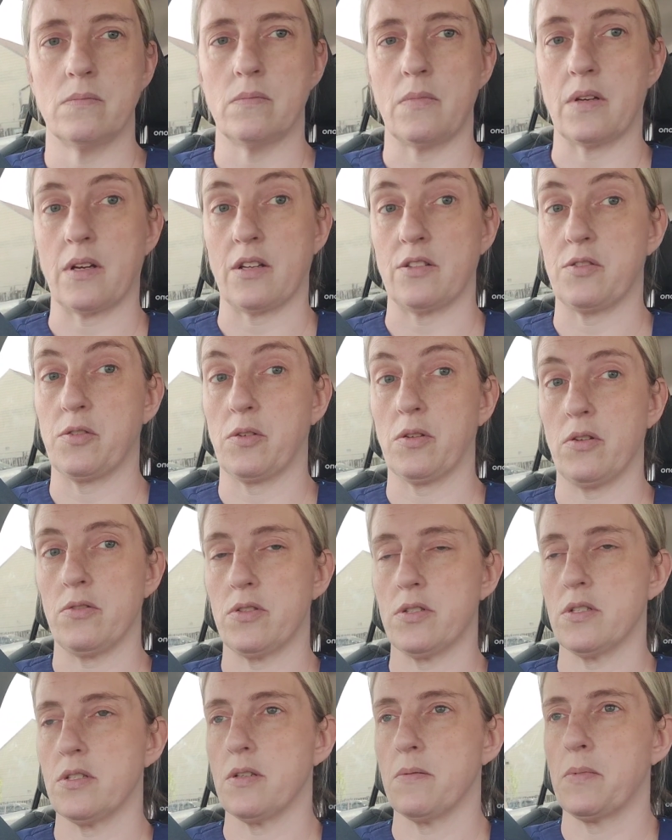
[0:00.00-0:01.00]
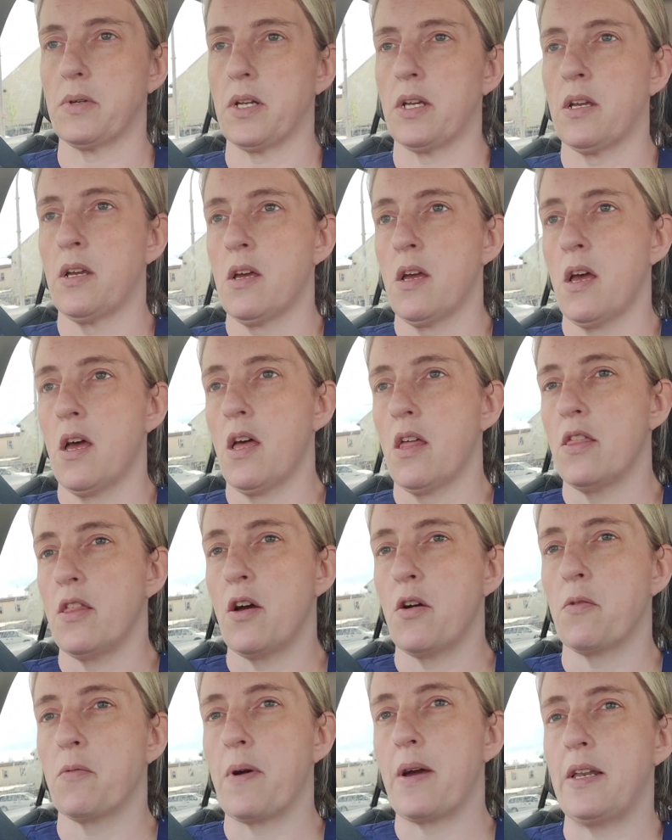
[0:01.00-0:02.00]
I got too close to somebody.
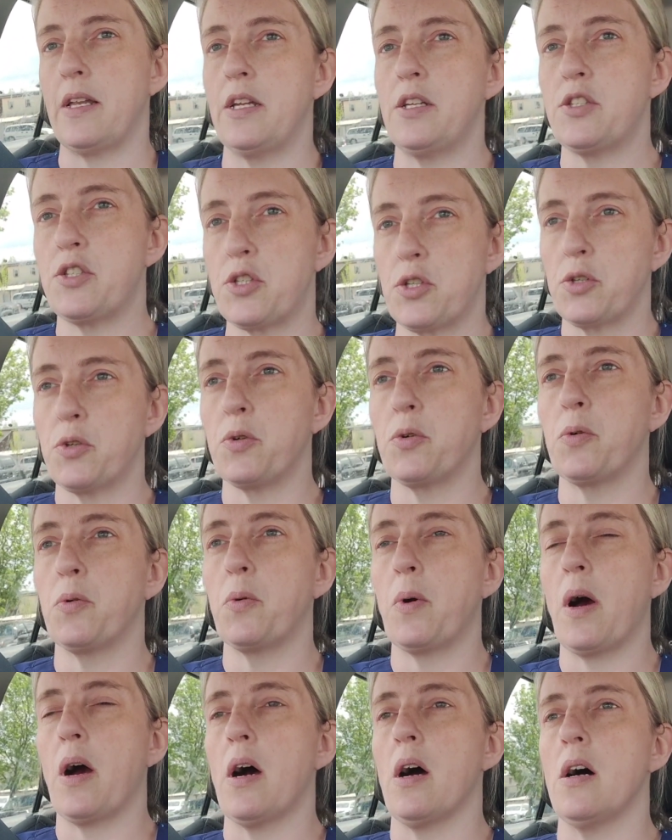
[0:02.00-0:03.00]
They're ready to